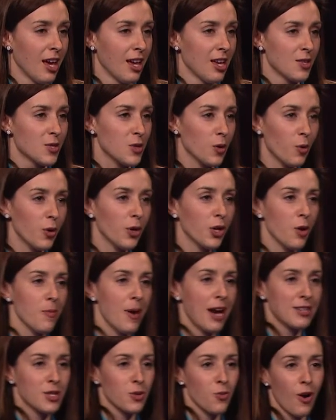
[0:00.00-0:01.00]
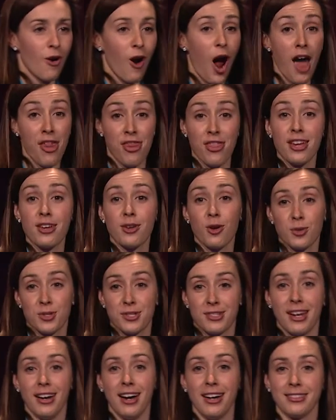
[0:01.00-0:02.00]
So I want to go back to where I think it all
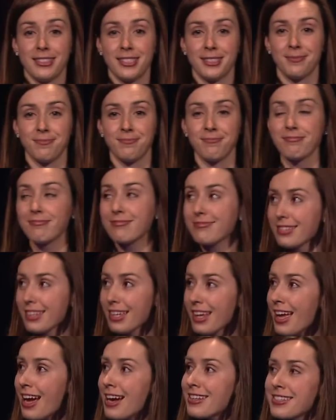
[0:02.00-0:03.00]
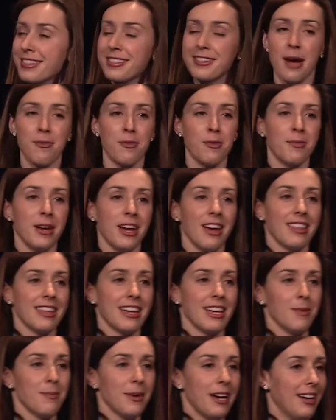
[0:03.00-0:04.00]
starts. That's a snap of me, I
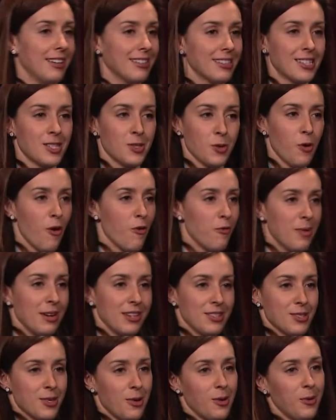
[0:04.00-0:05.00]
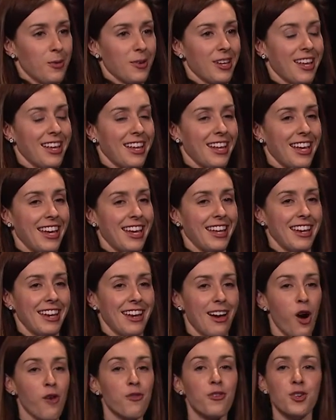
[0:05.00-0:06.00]
think, at about 12 months old. And
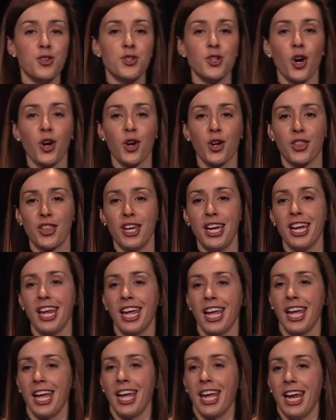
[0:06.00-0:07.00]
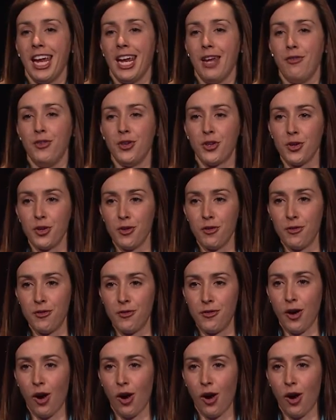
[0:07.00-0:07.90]
I often joke that if you could have